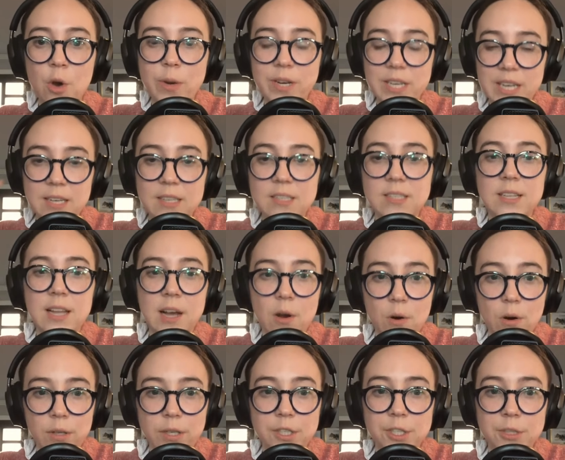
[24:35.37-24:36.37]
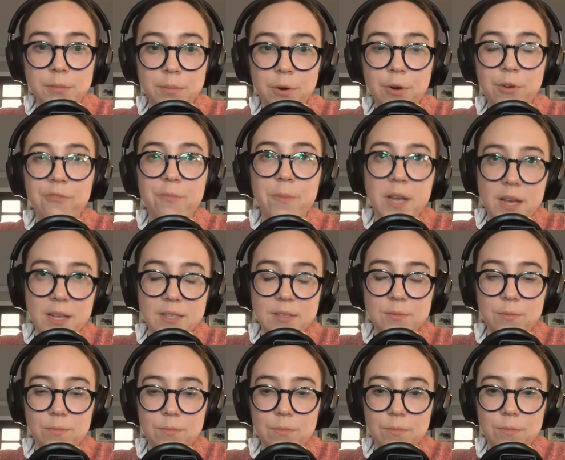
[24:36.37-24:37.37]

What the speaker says: we tend to see that correlation improve because